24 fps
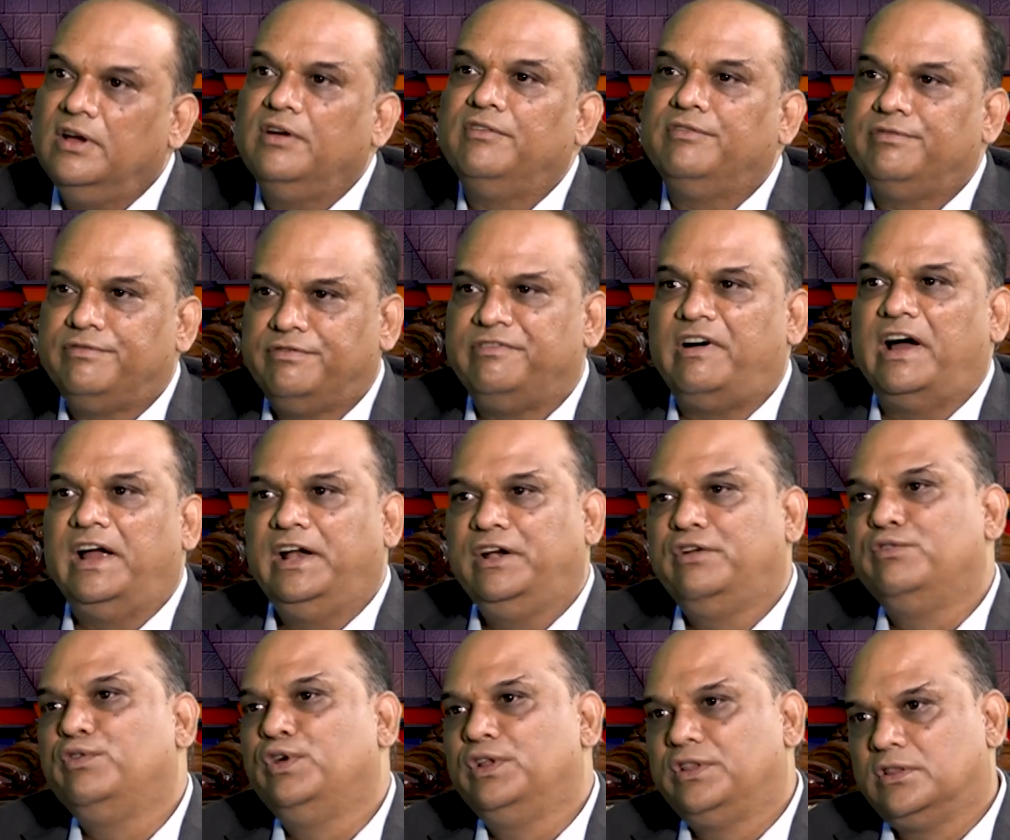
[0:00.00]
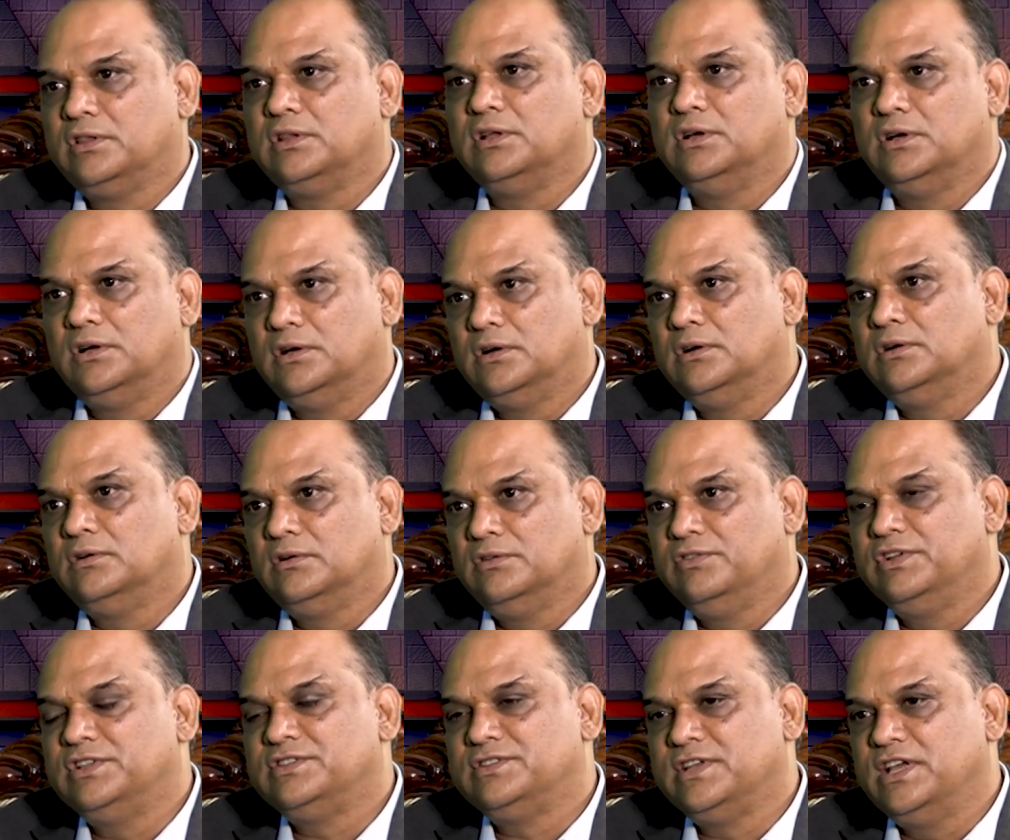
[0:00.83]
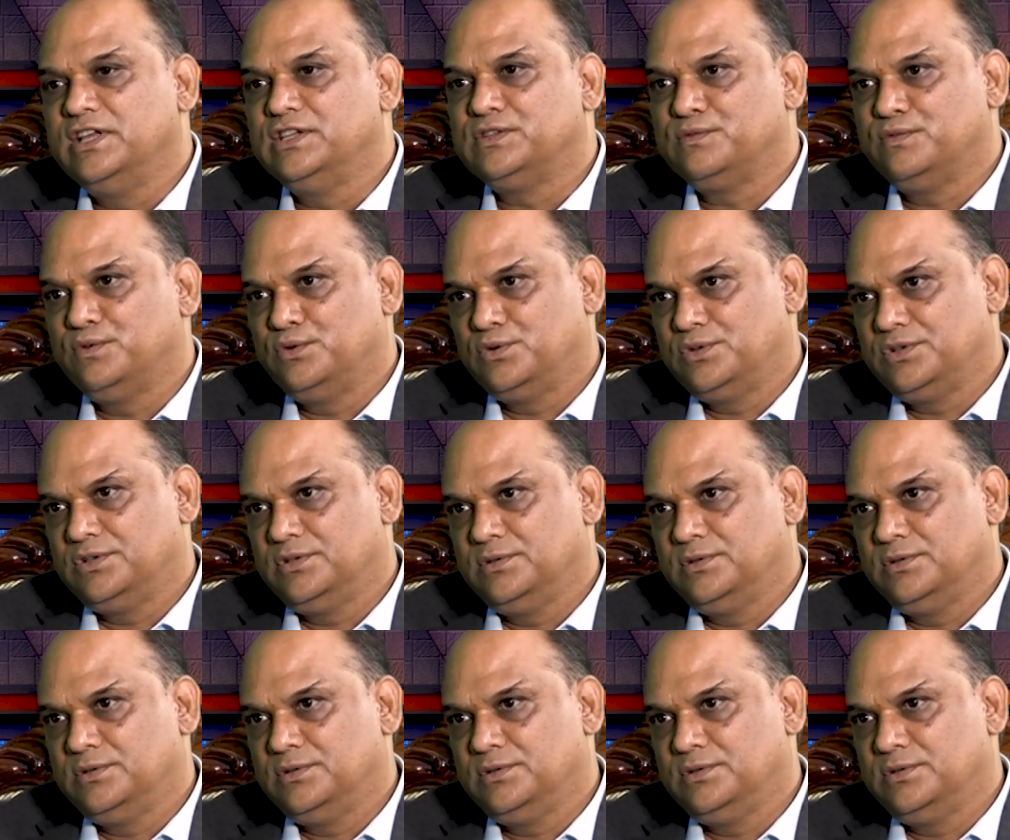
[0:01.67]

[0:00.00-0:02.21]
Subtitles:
a fight with Salesforce.